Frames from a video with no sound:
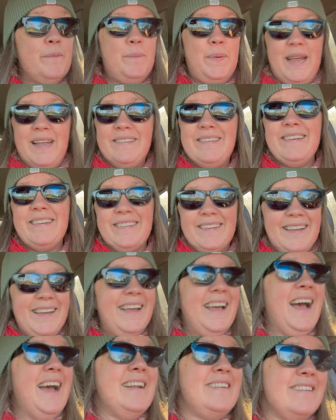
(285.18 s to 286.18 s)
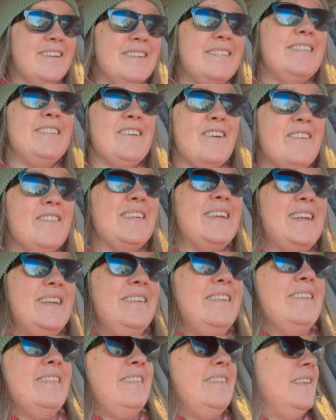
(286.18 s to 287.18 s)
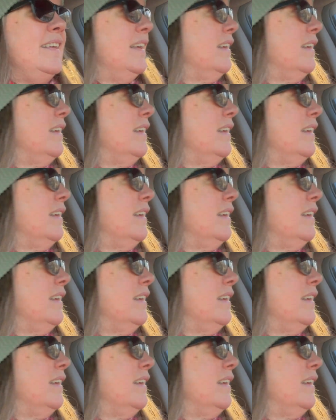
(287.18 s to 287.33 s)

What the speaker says: basically. I just don't need to see